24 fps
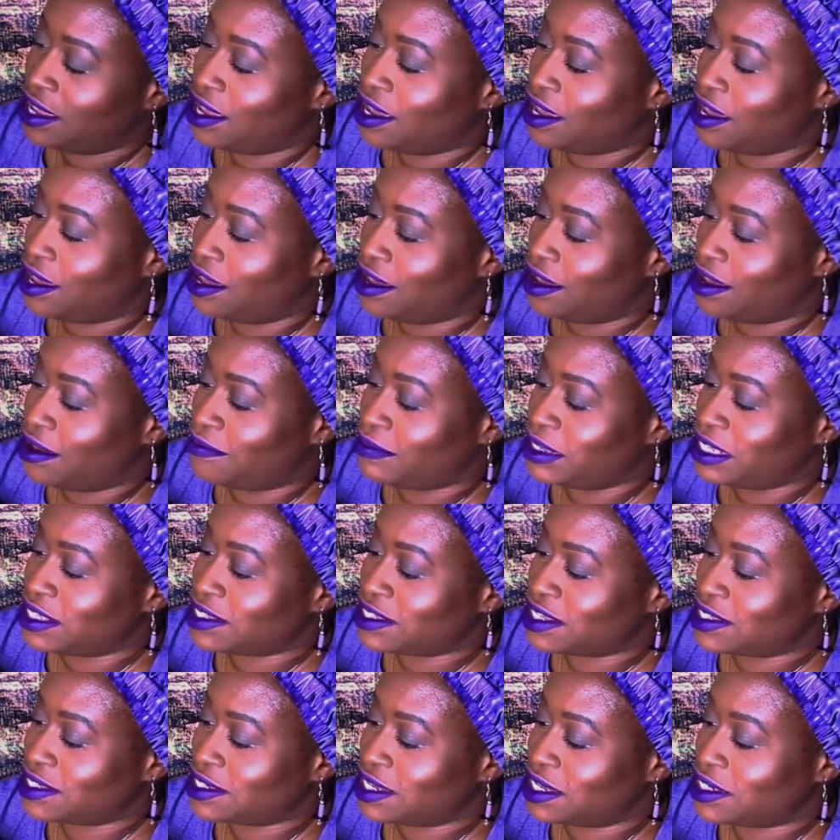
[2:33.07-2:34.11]
It
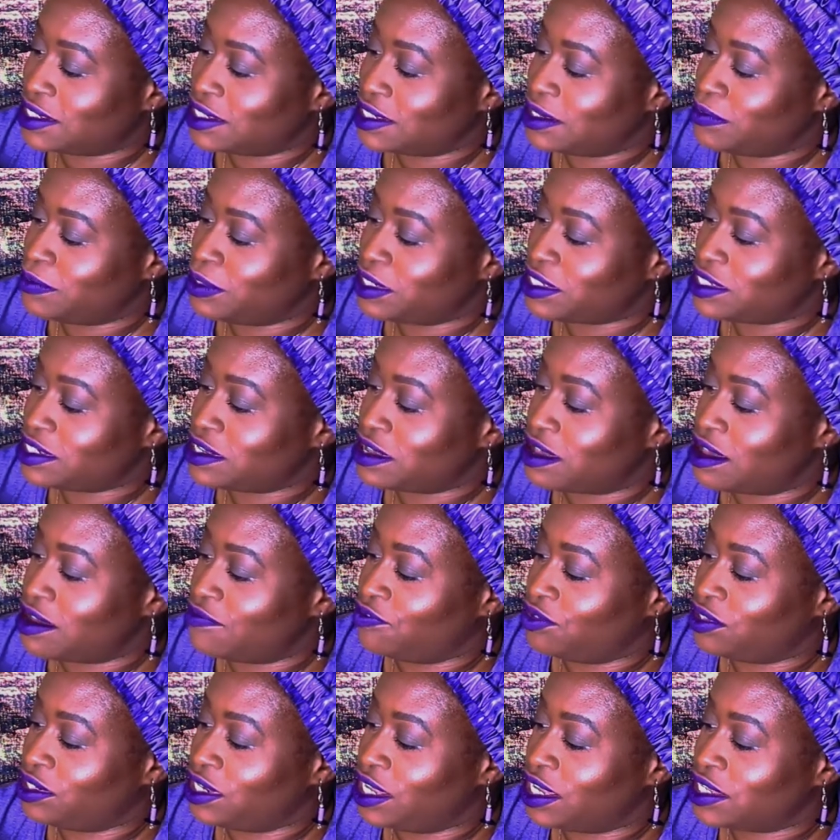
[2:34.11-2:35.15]
says, "Take 10%
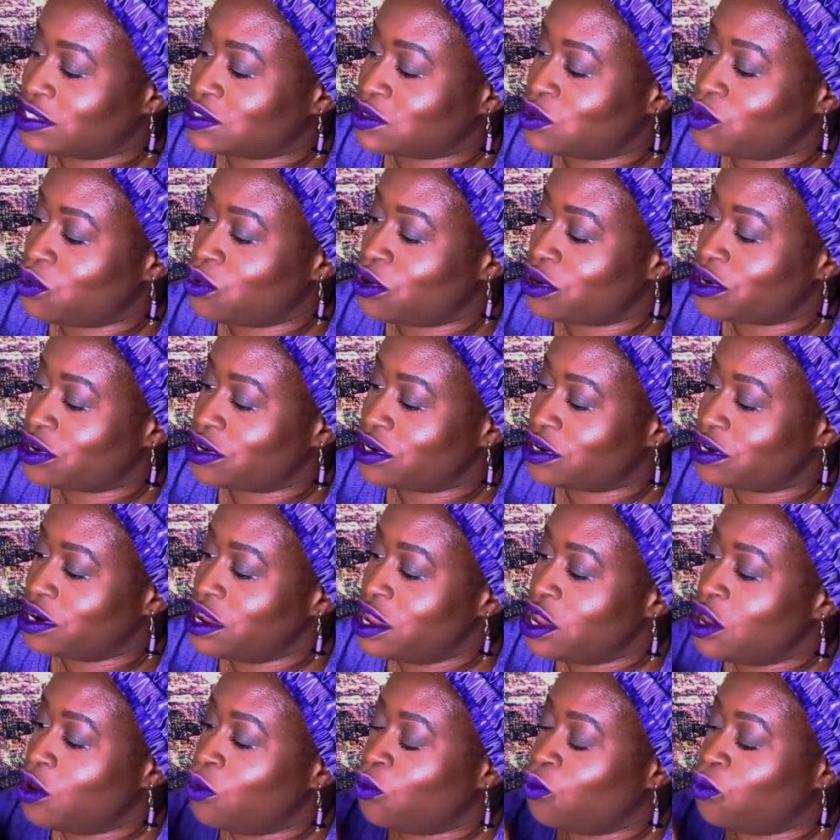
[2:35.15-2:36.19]
off your next order
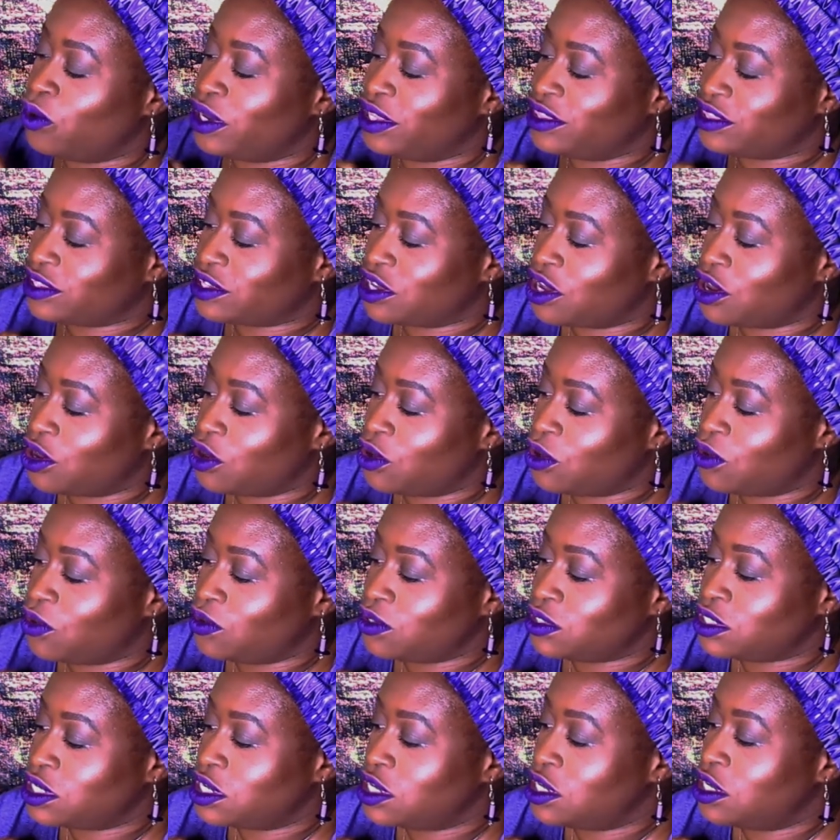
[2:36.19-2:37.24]
with code